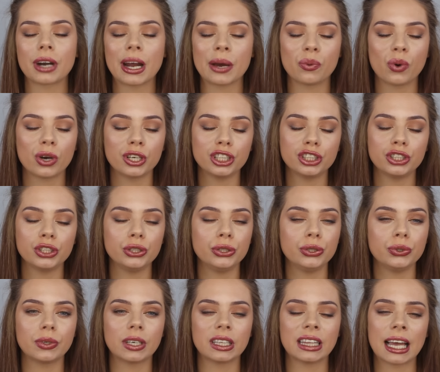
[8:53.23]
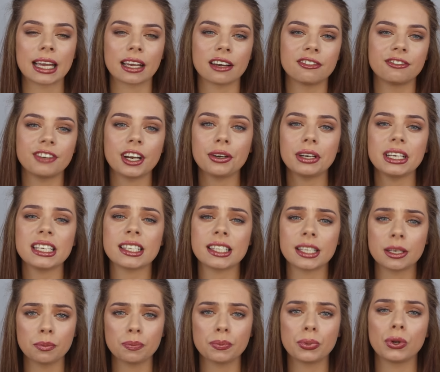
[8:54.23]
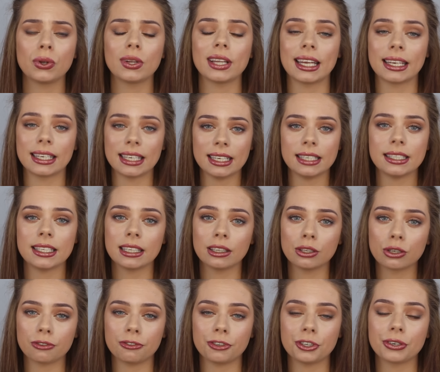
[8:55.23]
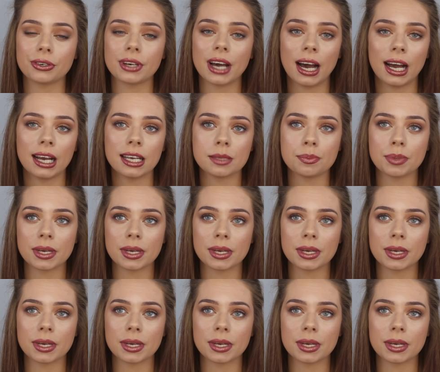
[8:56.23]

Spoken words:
I wanted to do like a very simple and easy look for you guys,